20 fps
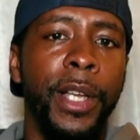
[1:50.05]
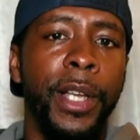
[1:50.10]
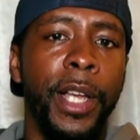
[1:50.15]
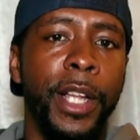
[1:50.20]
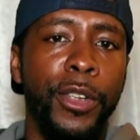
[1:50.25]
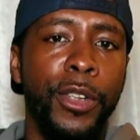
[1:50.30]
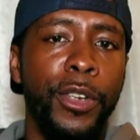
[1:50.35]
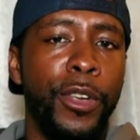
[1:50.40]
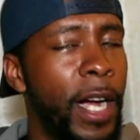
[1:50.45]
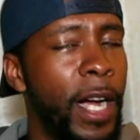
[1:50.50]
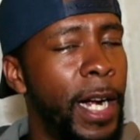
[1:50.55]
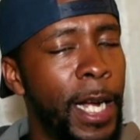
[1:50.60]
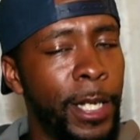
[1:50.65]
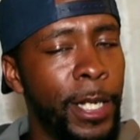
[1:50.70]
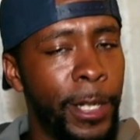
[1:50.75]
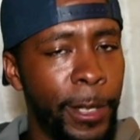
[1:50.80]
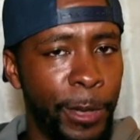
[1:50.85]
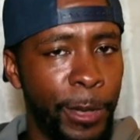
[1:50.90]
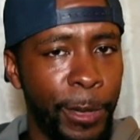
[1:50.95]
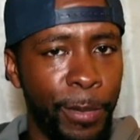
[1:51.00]
And, you know, I
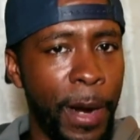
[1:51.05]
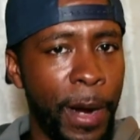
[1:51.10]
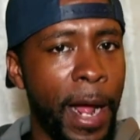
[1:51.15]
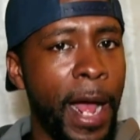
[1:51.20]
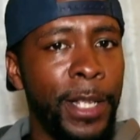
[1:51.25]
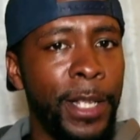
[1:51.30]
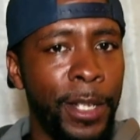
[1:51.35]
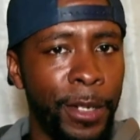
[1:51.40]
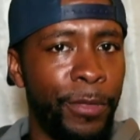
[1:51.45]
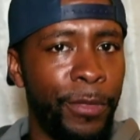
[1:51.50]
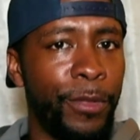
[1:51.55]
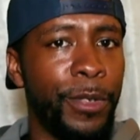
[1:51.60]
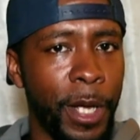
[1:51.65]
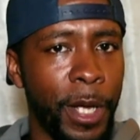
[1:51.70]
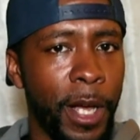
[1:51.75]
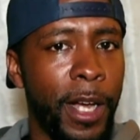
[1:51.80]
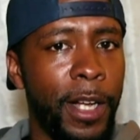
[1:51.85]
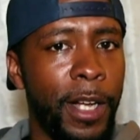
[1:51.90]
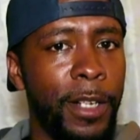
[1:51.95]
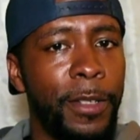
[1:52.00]
got some surprises for
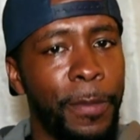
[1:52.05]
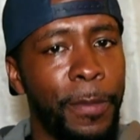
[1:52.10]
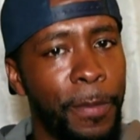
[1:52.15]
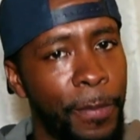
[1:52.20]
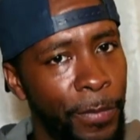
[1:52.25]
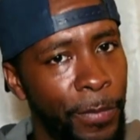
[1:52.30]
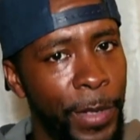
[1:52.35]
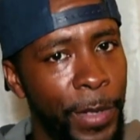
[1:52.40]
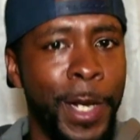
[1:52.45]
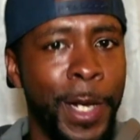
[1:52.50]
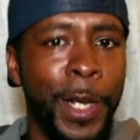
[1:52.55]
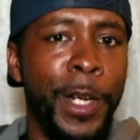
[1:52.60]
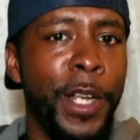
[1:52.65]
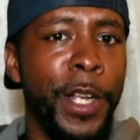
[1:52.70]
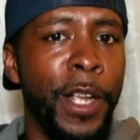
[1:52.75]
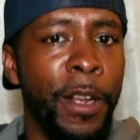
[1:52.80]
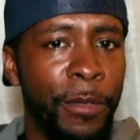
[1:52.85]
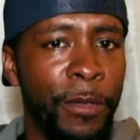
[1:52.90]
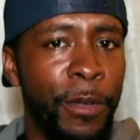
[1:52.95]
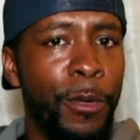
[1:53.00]
y'all in the
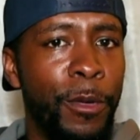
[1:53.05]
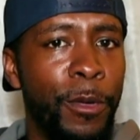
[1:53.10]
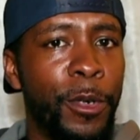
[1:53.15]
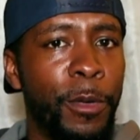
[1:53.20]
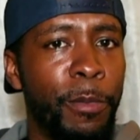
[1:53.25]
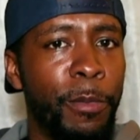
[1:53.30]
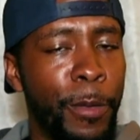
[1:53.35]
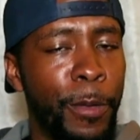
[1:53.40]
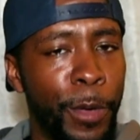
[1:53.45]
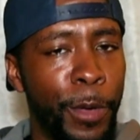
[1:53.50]
near future, man.